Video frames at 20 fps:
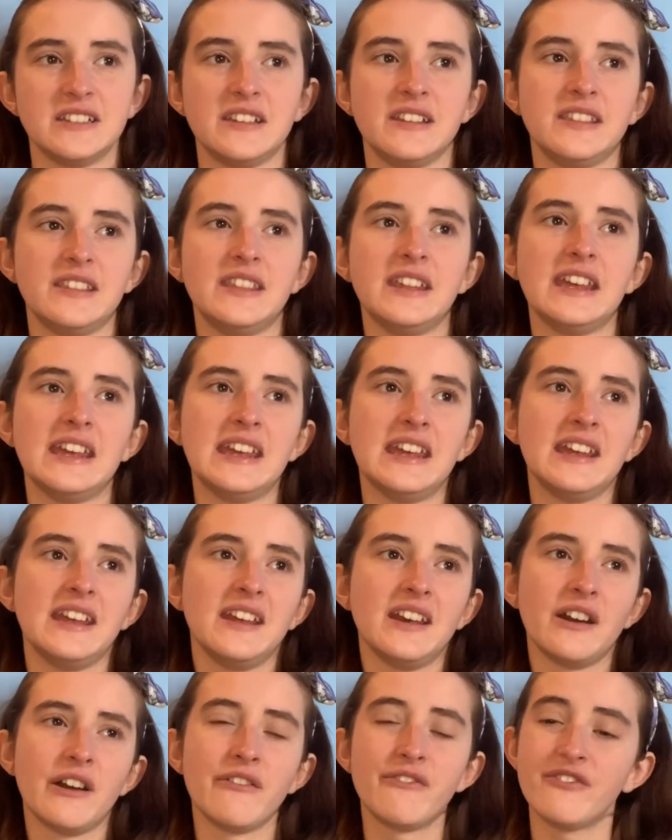
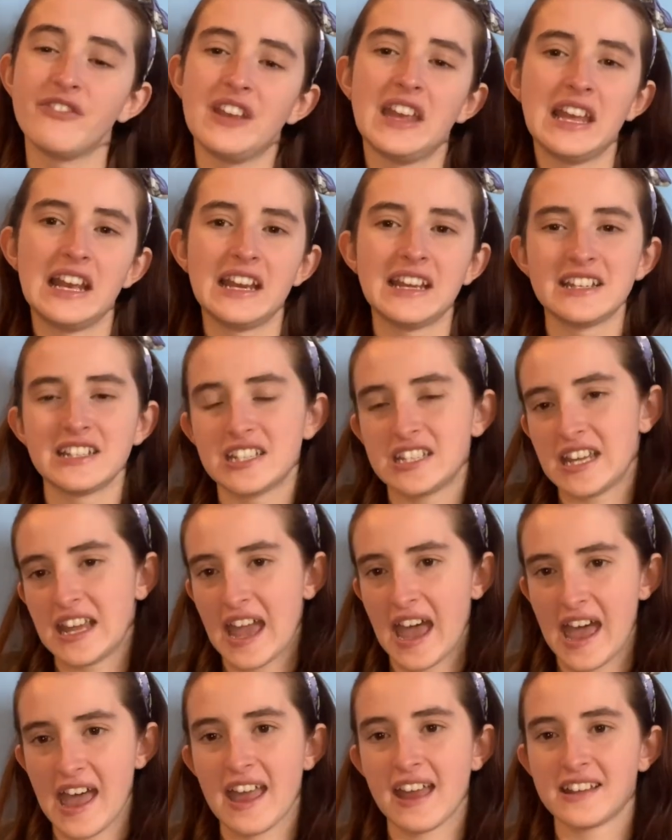the feelings she
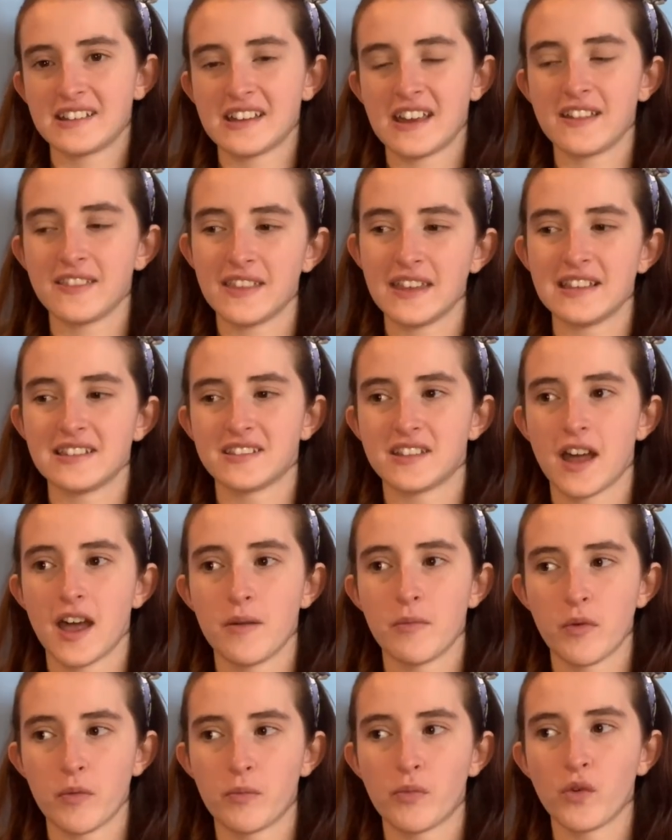had at this
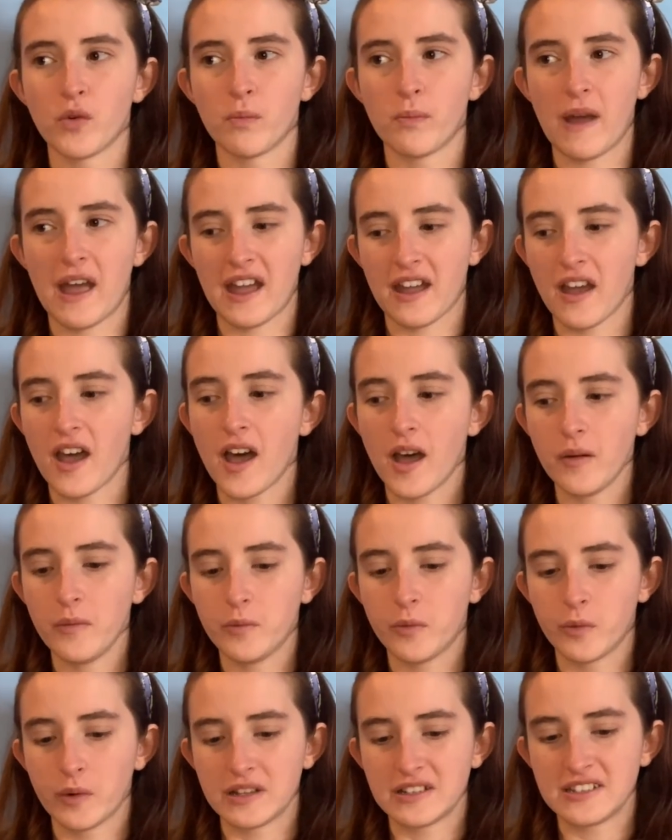time are brought back up
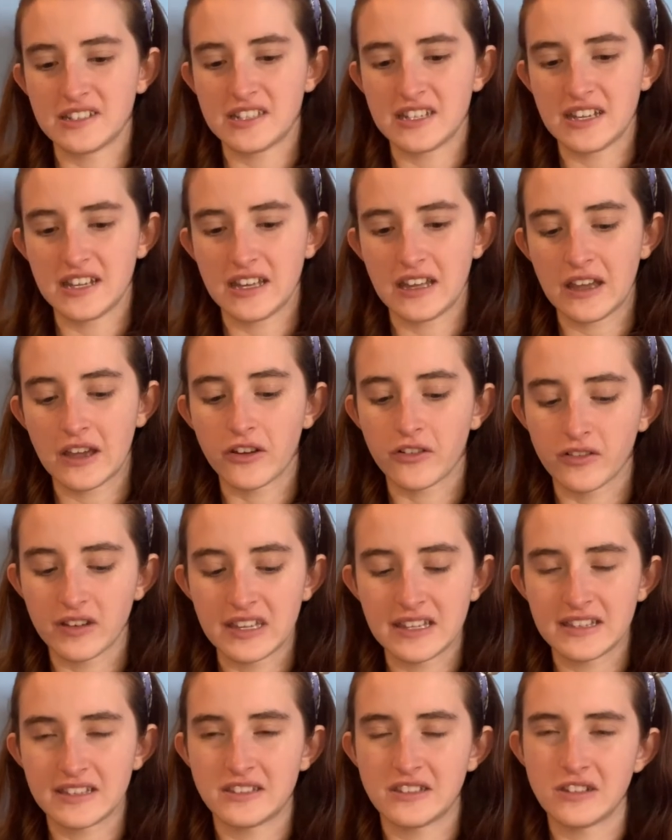when she
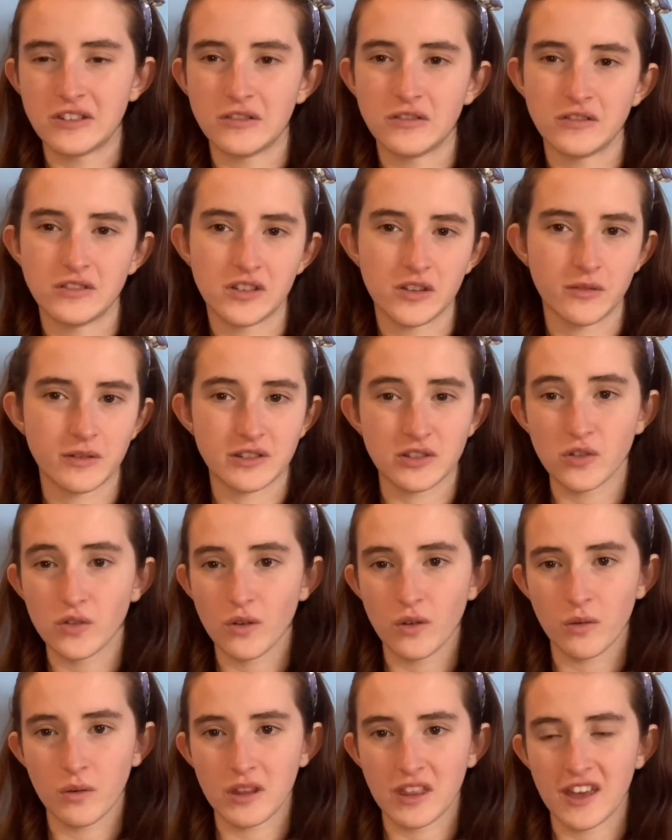agrees to do a
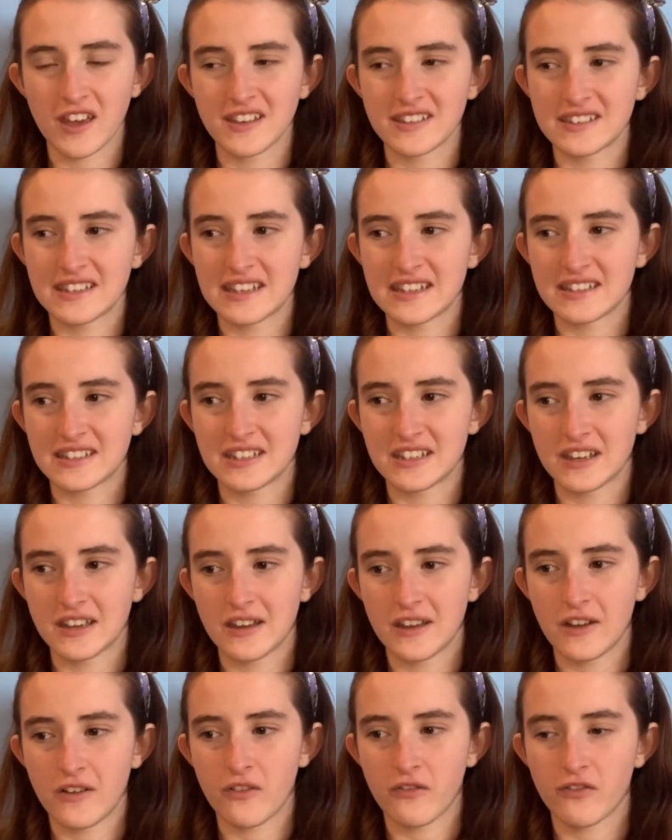talk with her
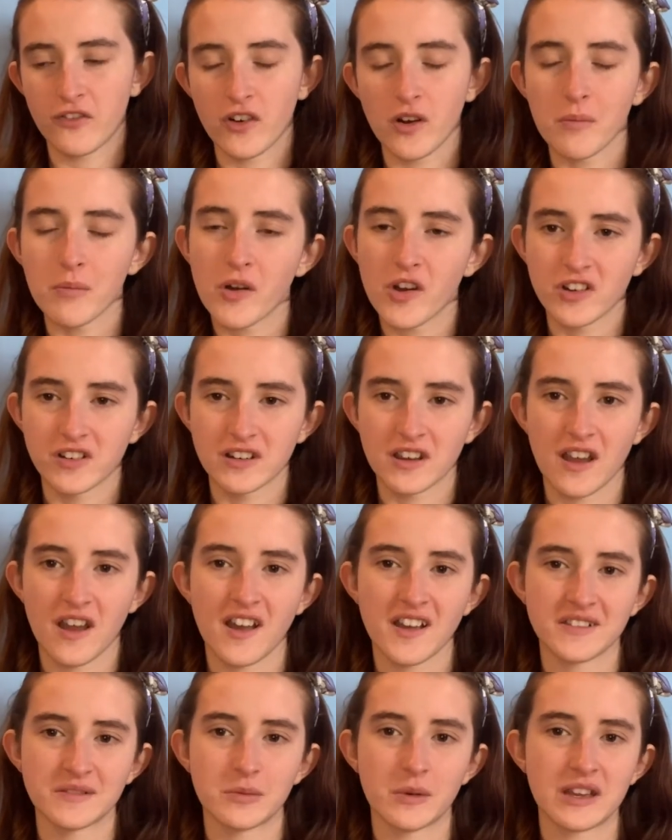sister for a
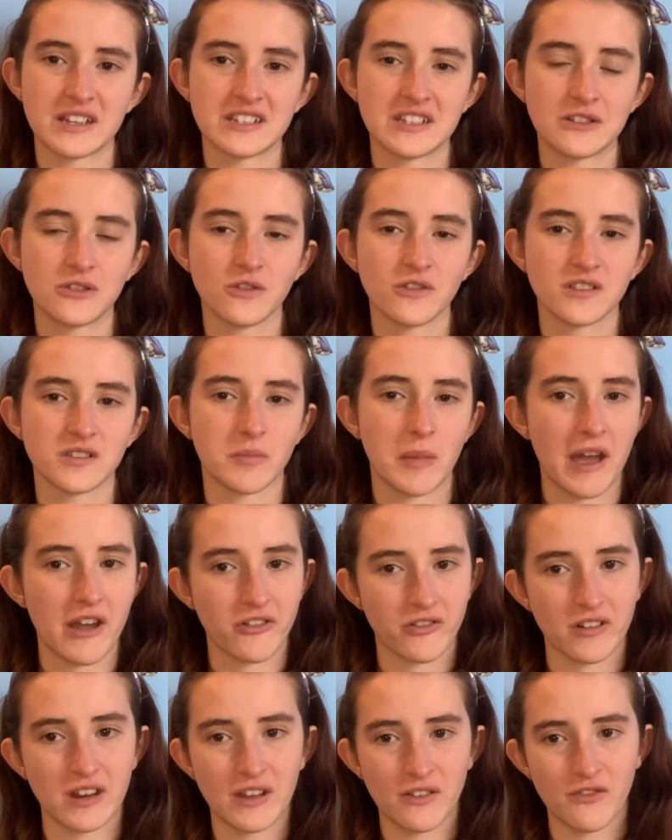podcast where she talks about
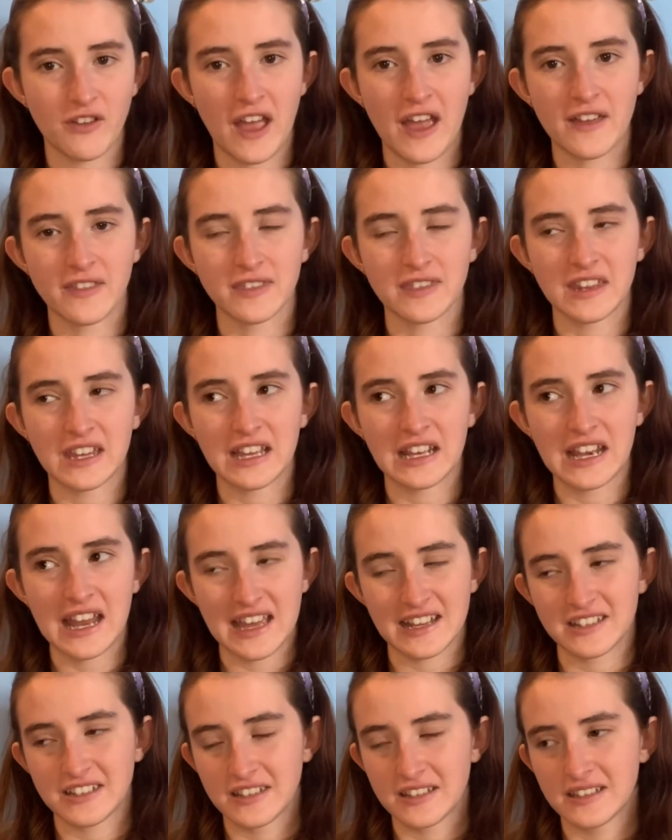grief and the
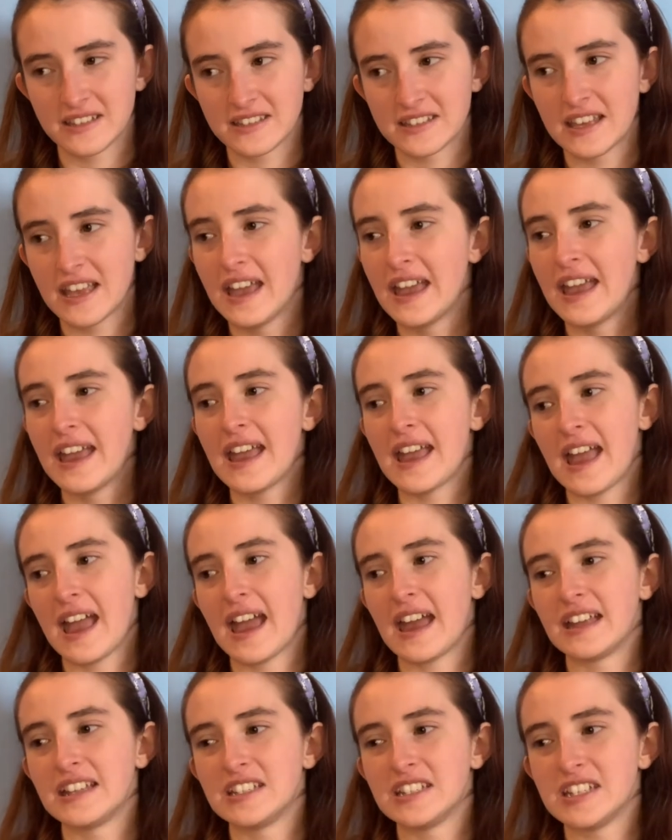letters,
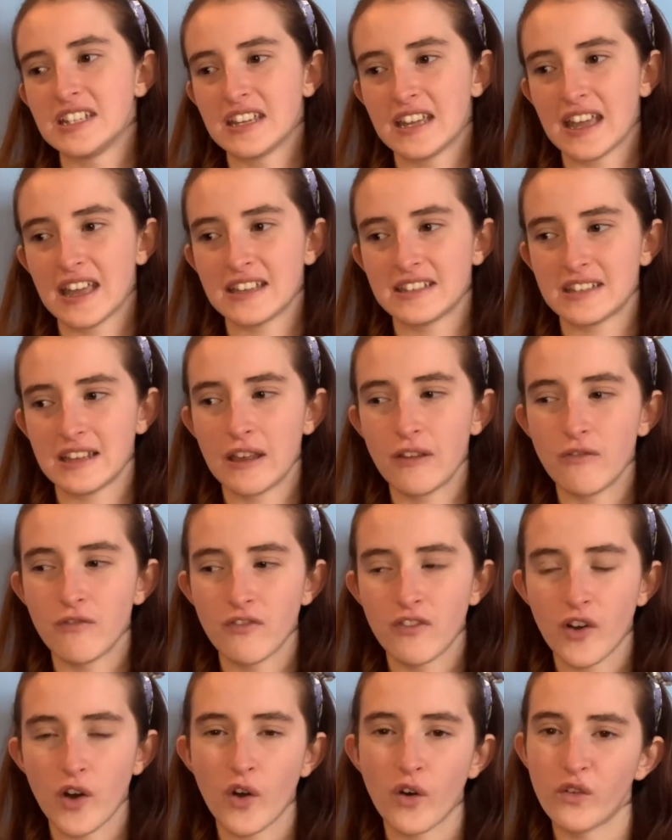and she gets
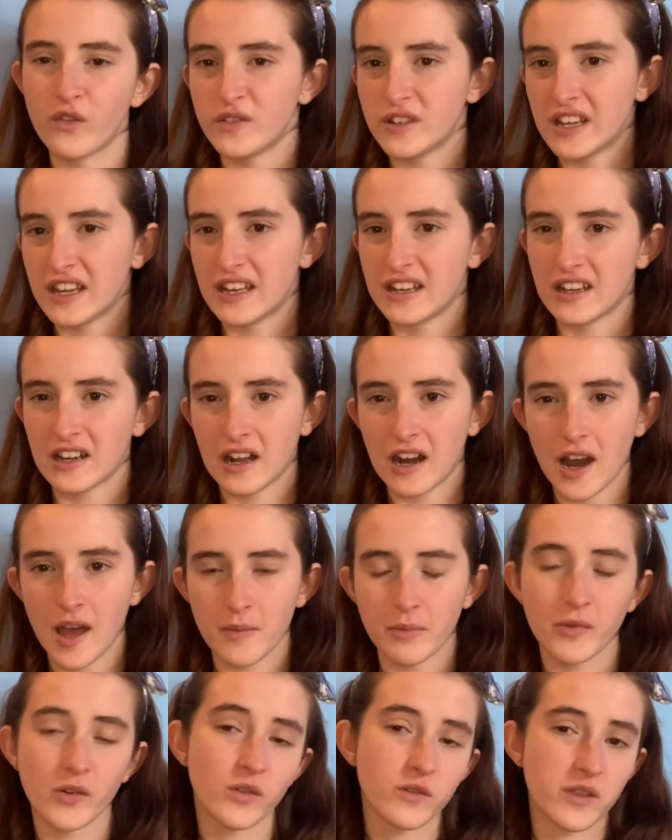involved in a
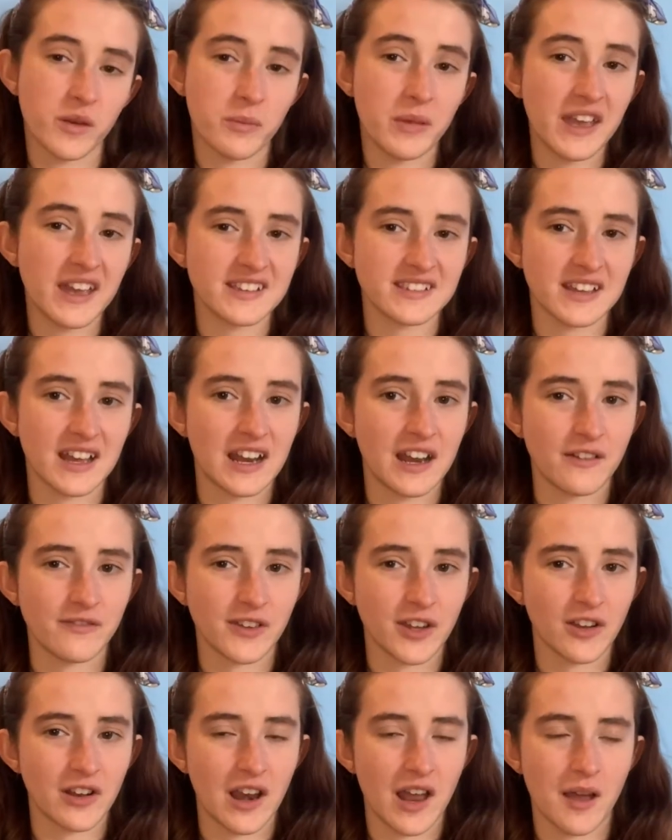club called the P.S. I Love
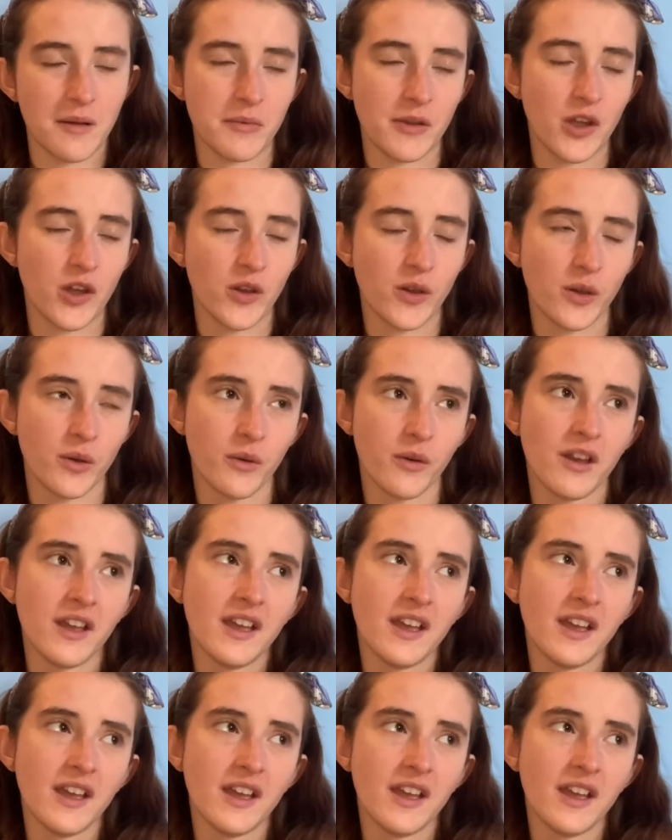You Club, who